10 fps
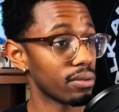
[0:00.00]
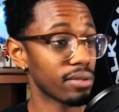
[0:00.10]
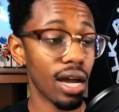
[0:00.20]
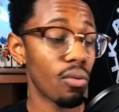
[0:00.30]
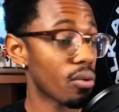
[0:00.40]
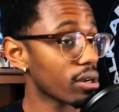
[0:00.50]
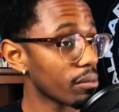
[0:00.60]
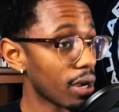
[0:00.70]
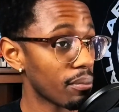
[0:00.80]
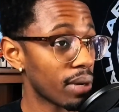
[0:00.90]
not worrying
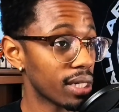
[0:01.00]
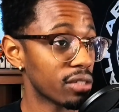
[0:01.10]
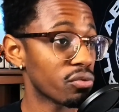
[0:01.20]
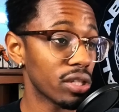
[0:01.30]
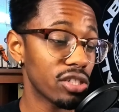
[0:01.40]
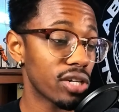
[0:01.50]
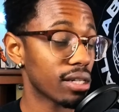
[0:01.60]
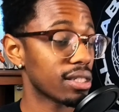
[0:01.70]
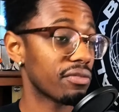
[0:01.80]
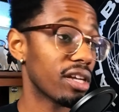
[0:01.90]
about money, really
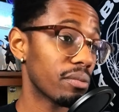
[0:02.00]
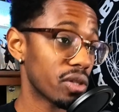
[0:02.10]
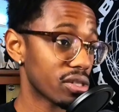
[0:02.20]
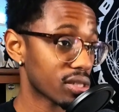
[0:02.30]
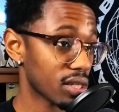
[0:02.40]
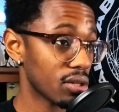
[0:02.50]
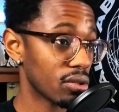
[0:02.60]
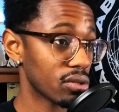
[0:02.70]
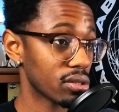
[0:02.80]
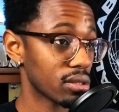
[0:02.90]
trying to develop your
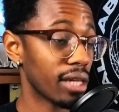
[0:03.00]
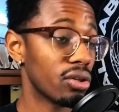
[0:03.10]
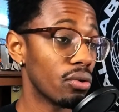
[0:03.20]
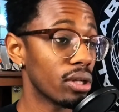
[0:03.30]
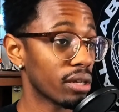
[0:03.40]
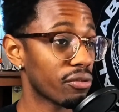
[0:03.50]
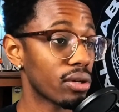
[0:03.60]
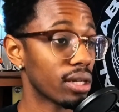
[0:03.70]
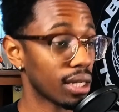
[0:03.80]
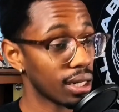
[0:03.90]
skills and doing it
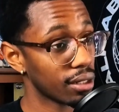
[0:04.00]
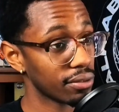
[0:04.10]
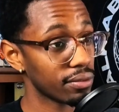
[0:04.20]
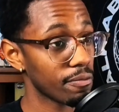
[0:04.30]
for the love.